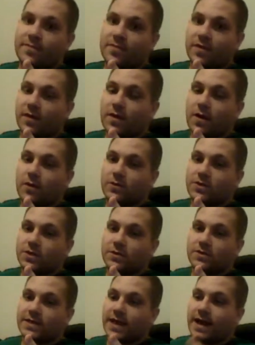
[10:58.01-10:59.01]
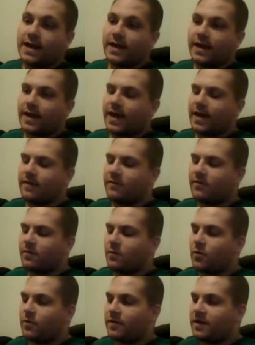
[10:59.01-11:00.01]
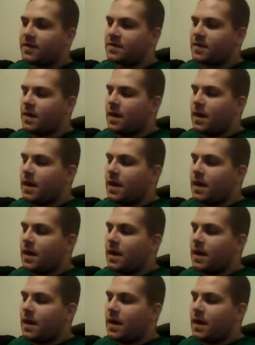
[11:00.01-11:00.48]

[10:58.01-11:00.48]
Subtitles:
the go-to tie-in game for movies.